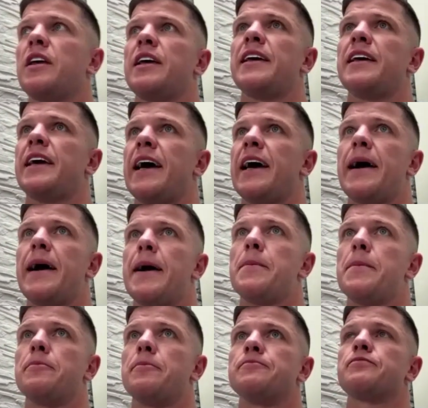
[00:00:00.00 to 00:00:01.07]

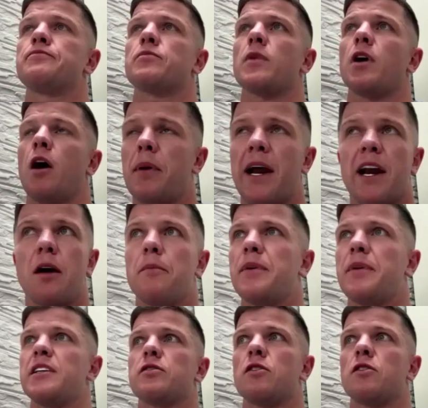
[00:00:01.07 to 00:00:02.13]
I plan on beating
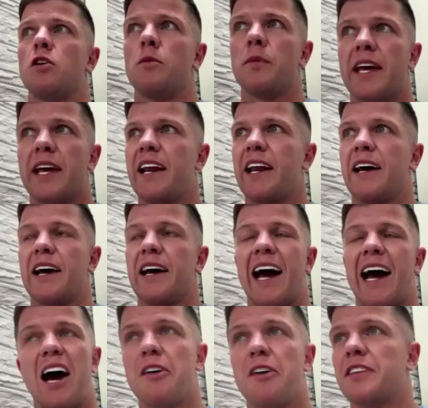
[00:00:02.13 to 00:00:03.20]
Tyrone McKenna.
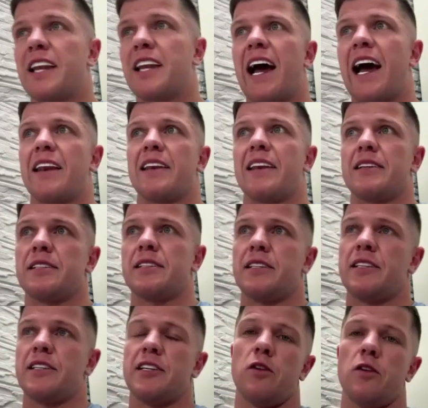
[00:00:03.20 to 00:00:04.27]
After that,
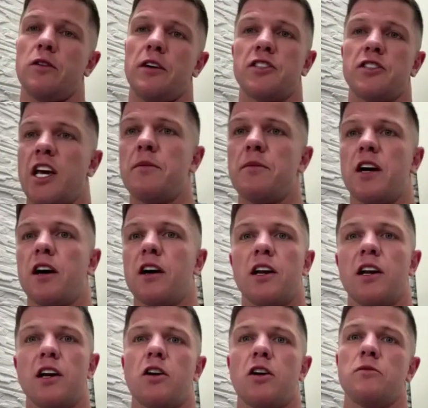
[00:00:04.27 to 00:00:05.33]
if Jamie Conlon
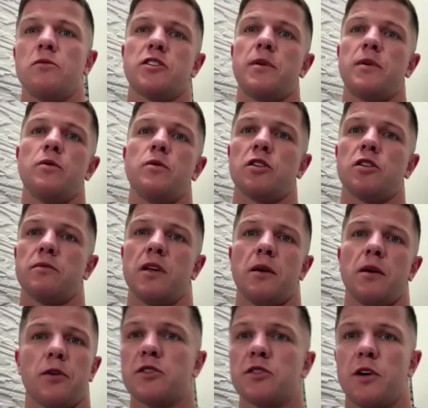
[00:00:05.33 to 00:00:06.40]
comes to me with something that
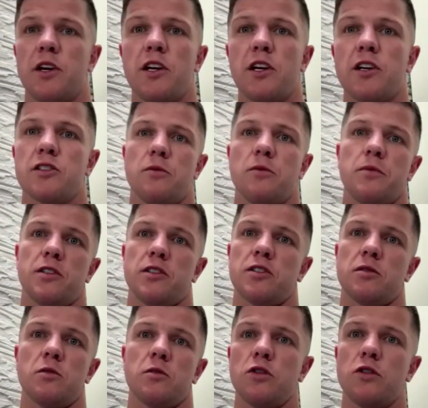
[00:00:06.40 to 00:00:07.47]
pricks my ears up and some
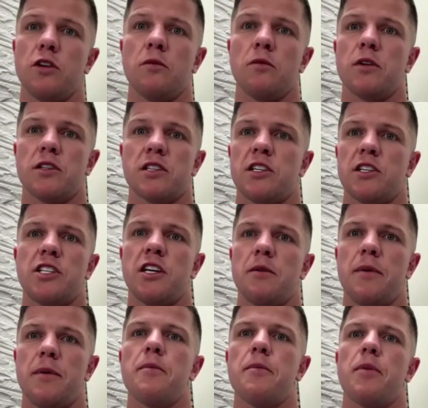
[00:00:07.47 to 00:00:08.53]
good numbers on a sheet of
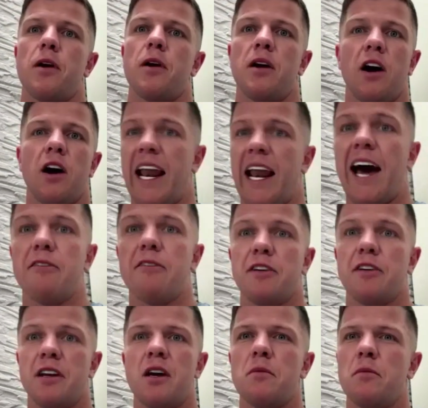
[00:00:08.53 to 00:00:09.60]
paper, I'll have it.
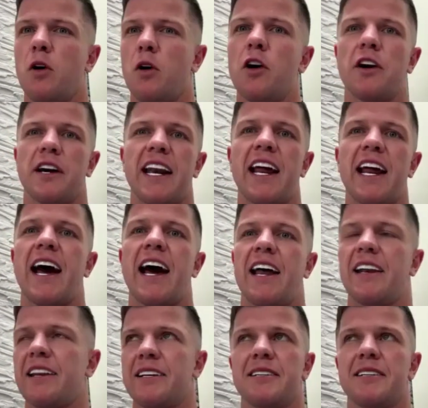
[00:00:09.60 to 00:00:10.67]
But other than that,
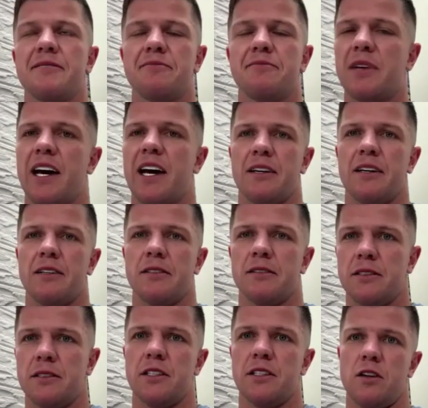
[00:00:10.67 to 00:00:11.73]
yeah,
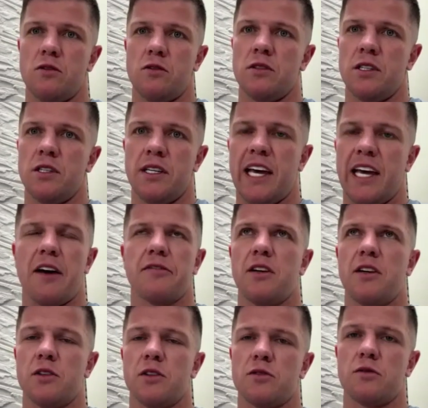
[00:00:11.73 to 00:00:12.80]
you have to do
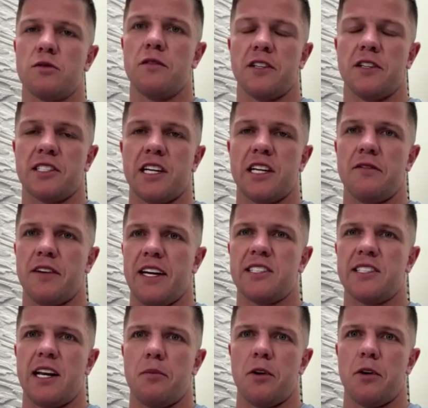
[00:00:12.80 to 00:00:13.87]
what's right for yourself. It gets to
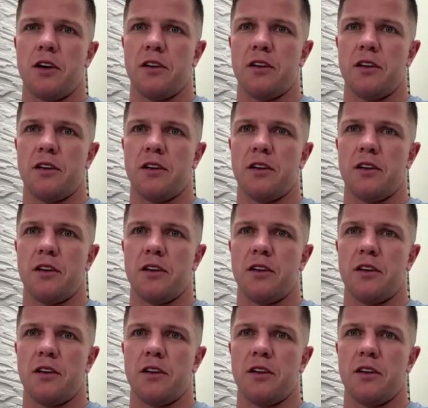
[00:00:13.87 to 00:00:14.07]
that point.